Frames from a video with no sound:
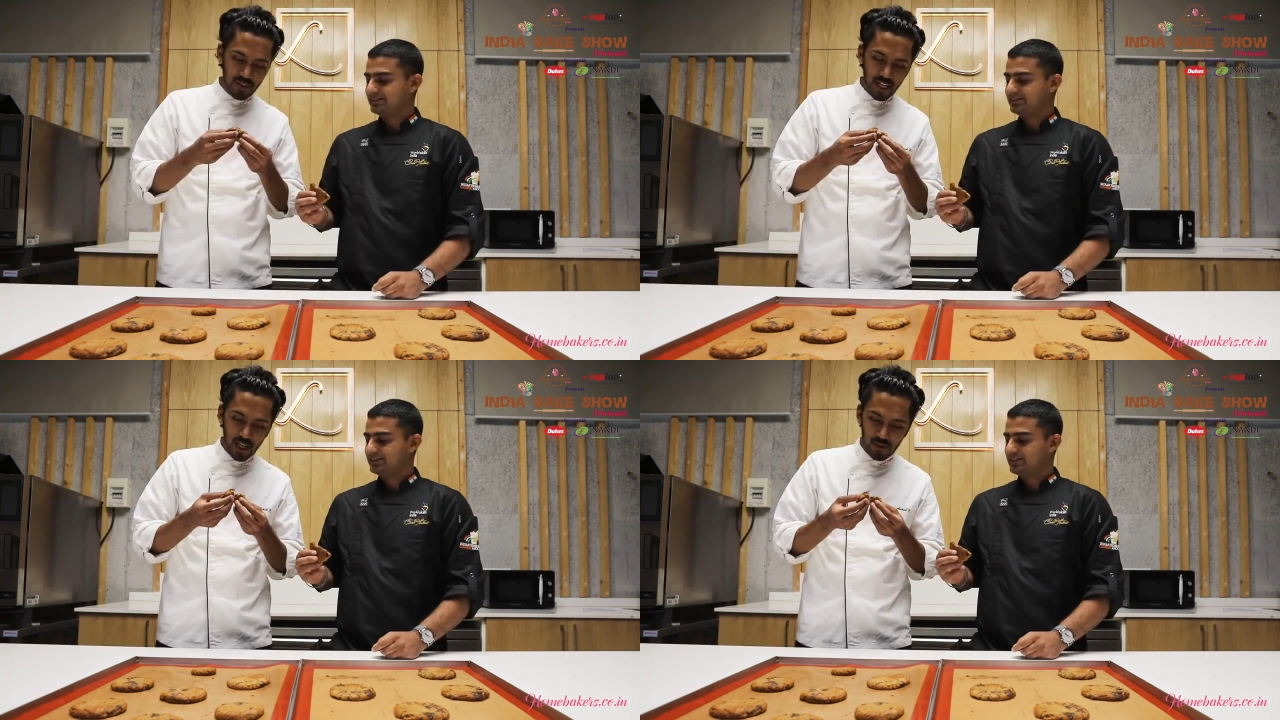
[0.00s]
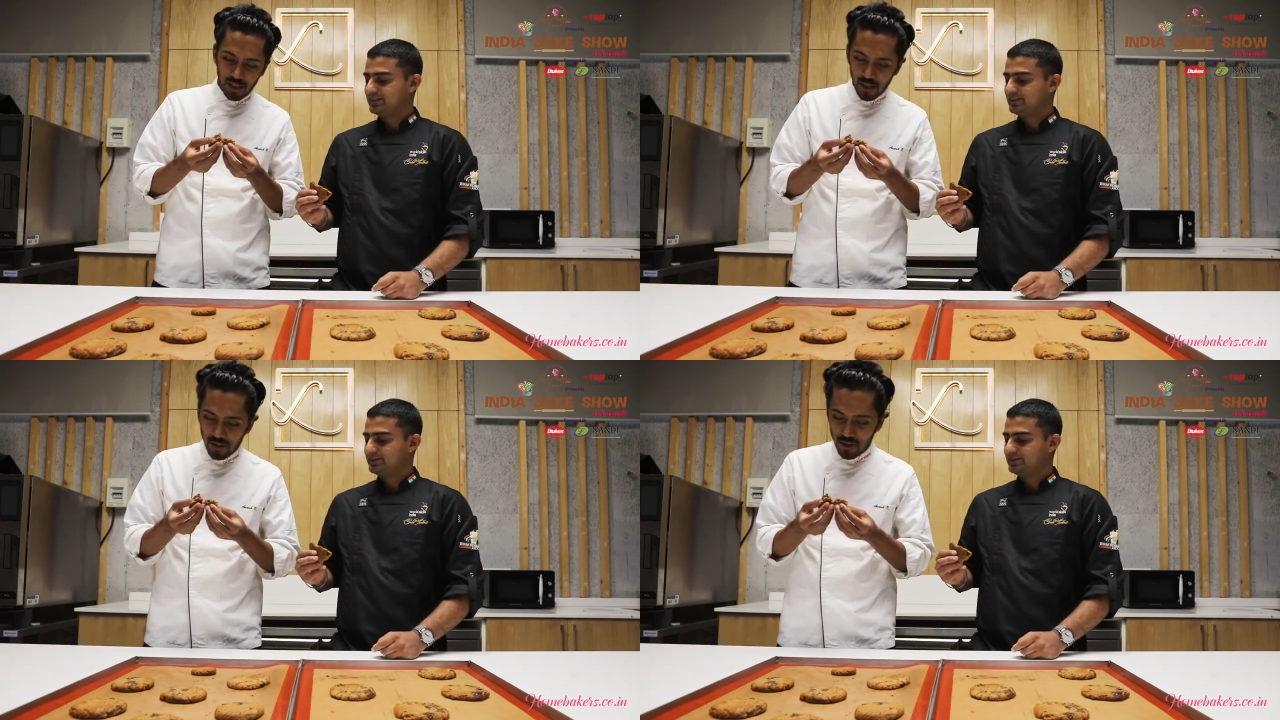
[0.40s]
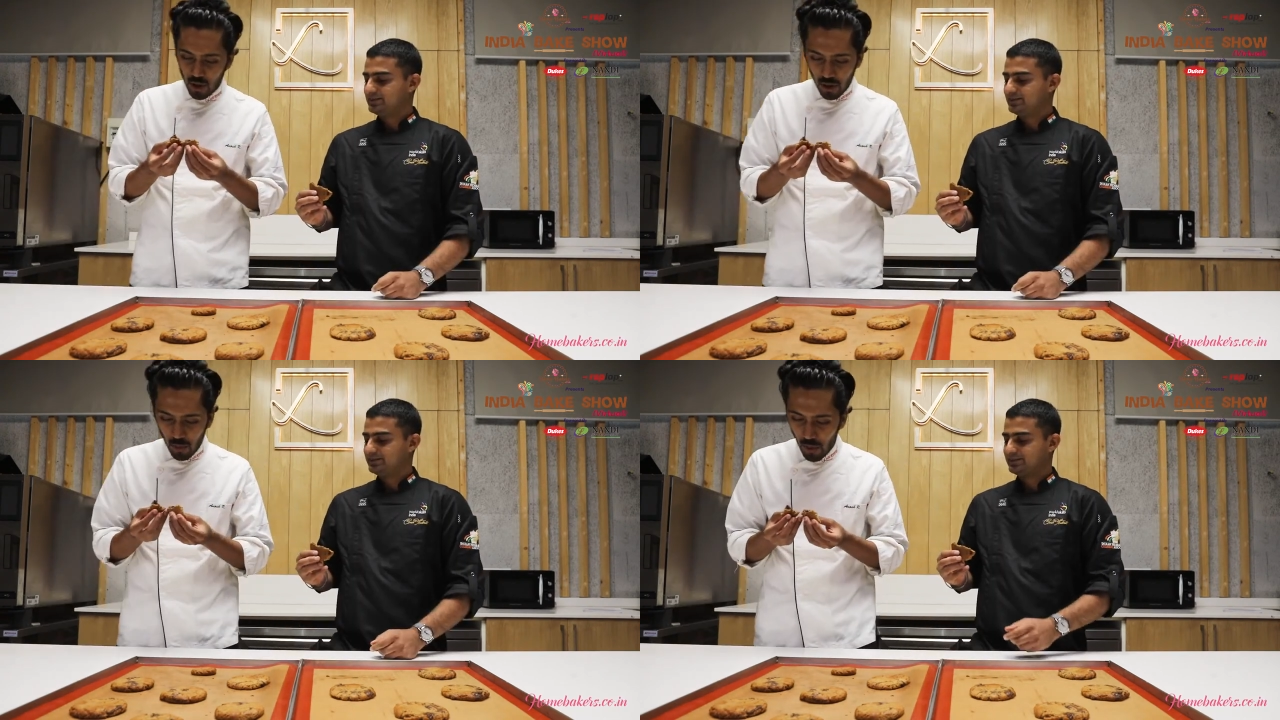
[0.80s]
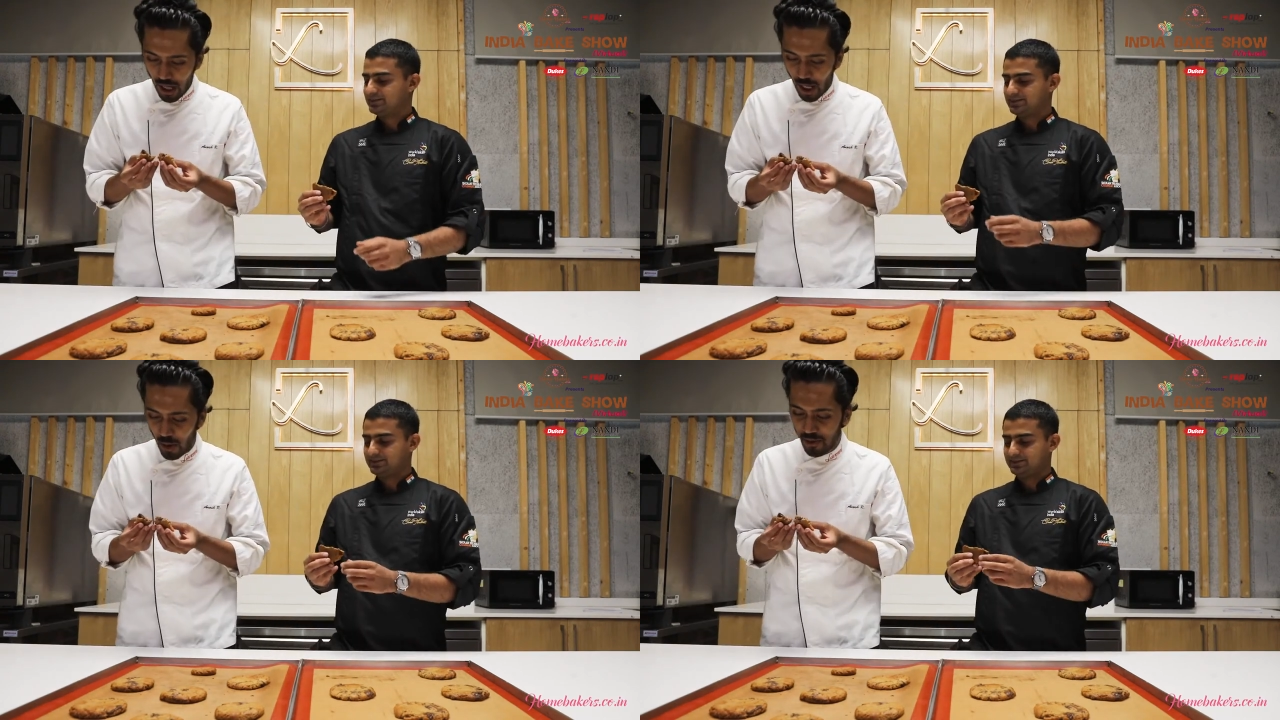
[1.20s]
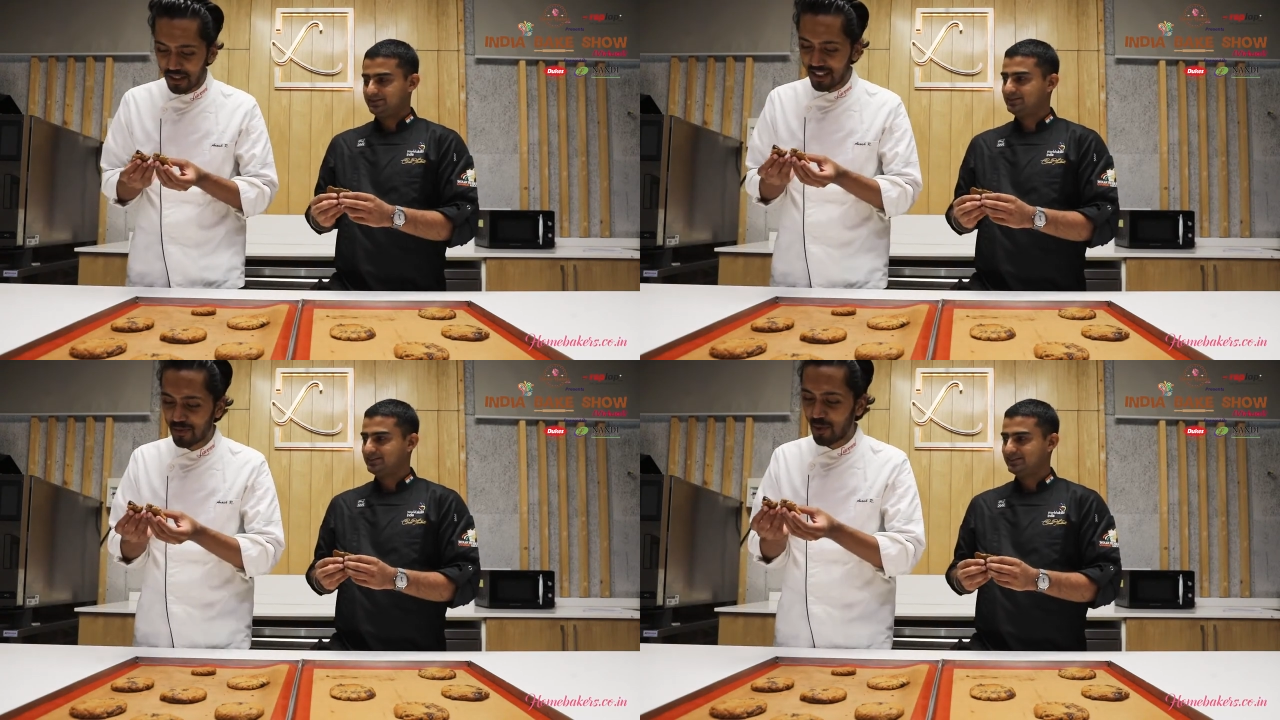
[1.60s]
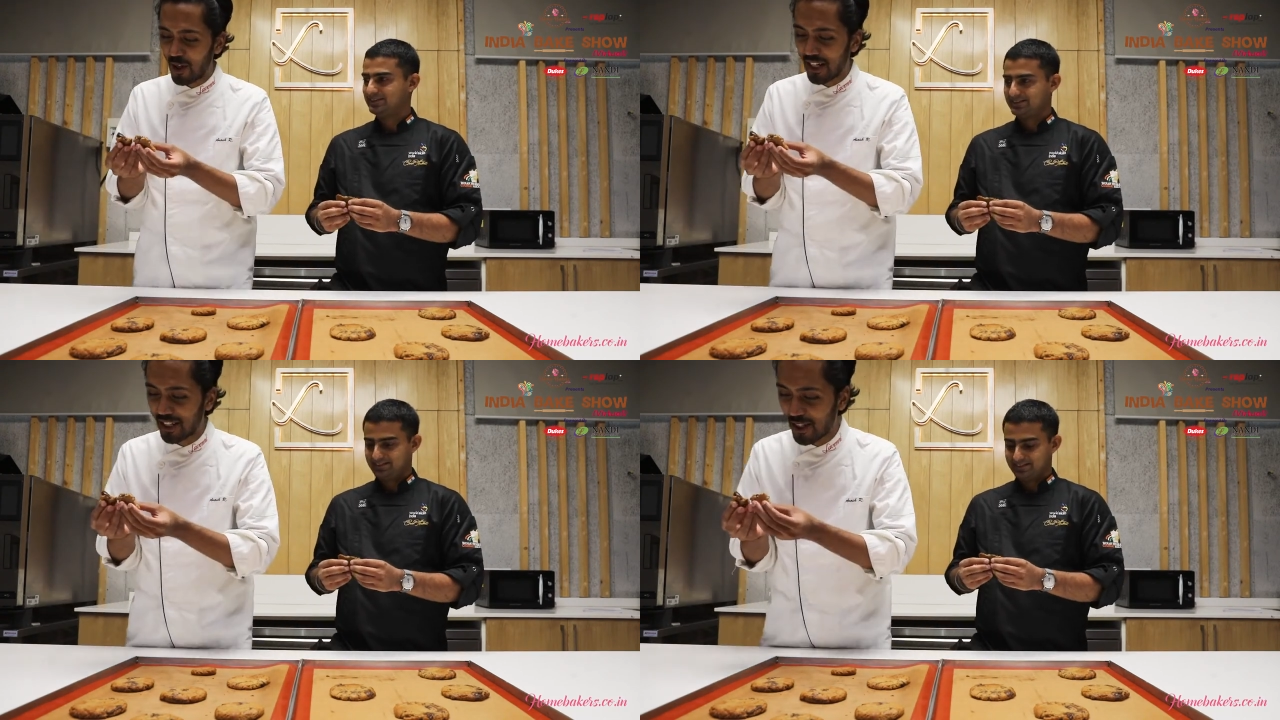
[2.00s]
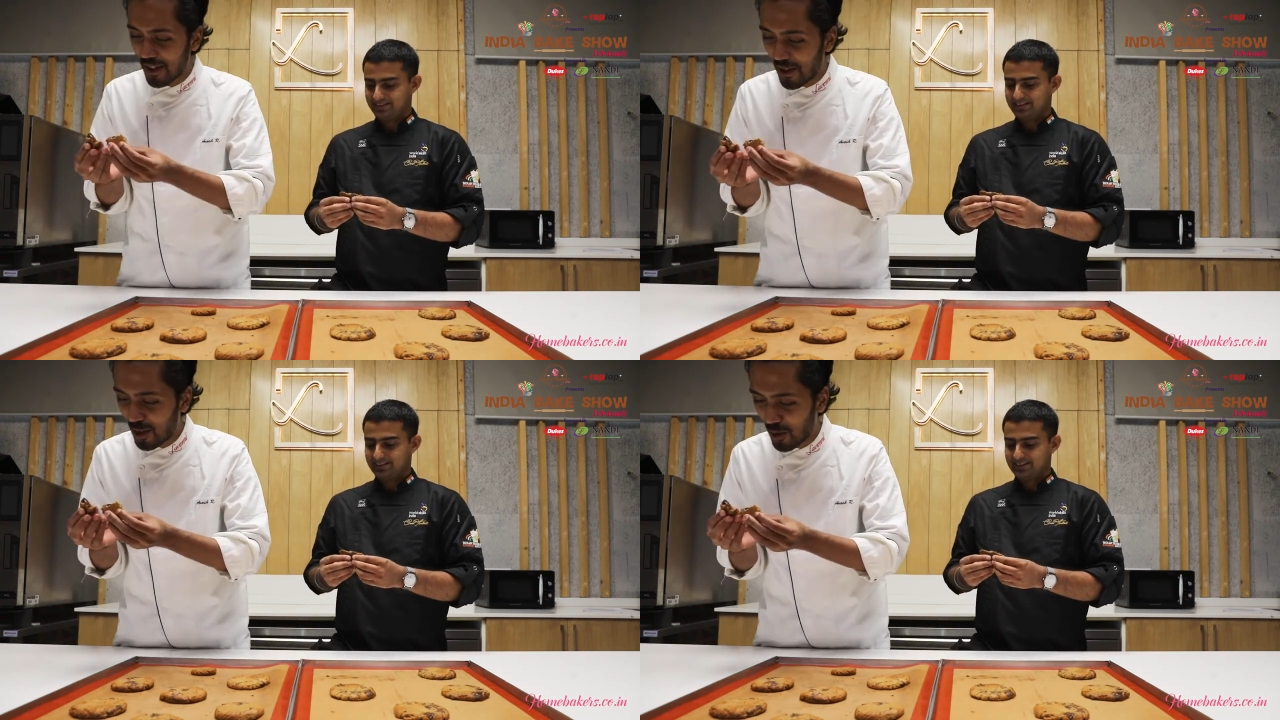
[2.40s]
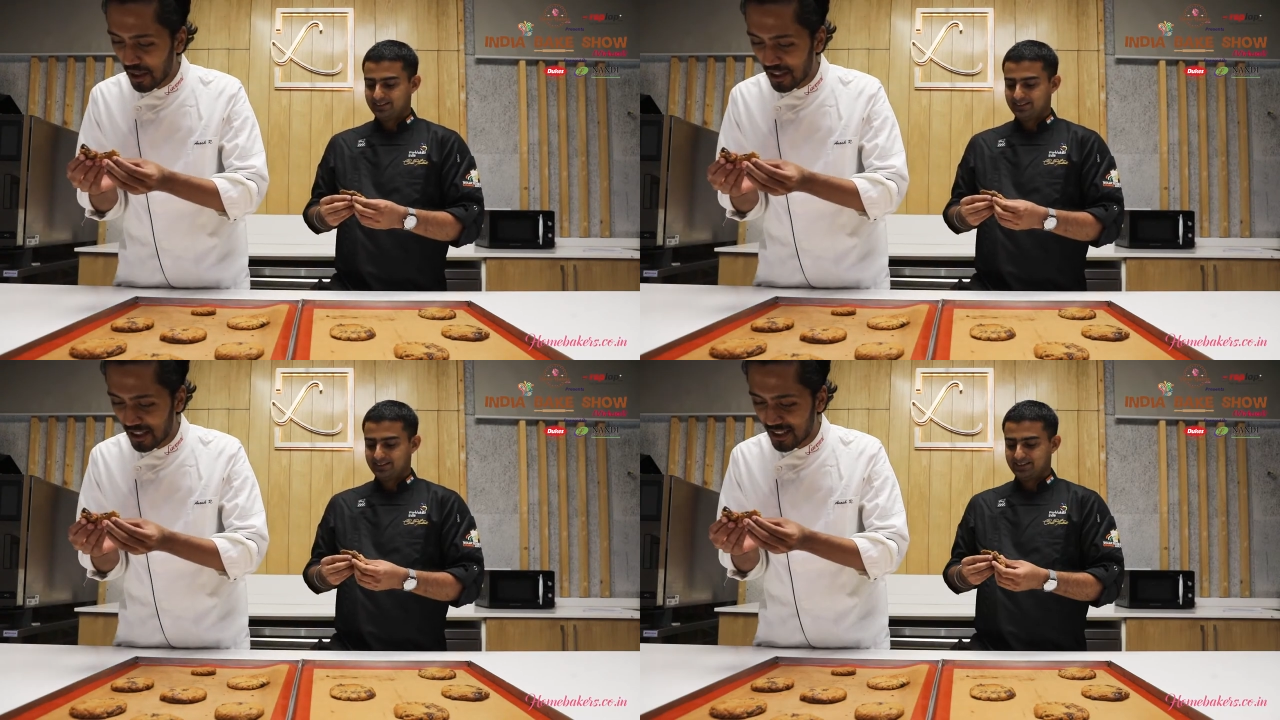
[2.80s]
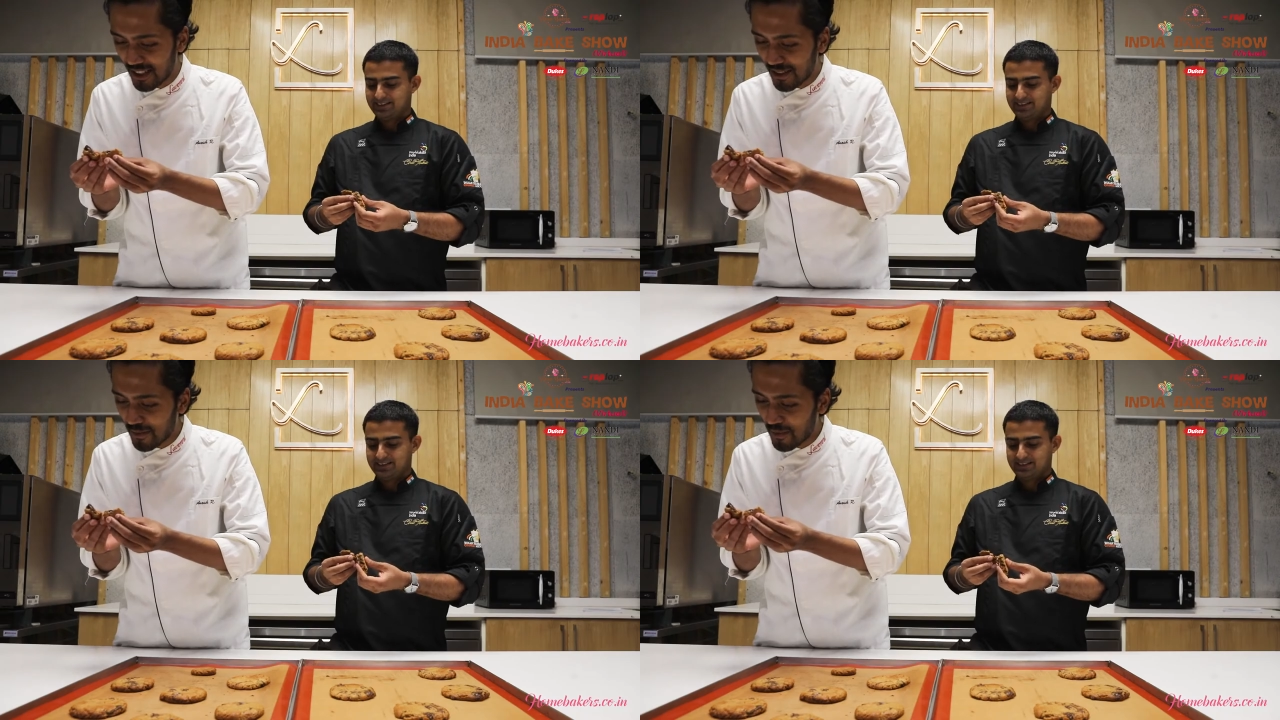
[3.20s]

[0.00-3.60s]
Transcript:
Speaker 1: see how the how the chalk? Wow, this is brilliant. Look at this.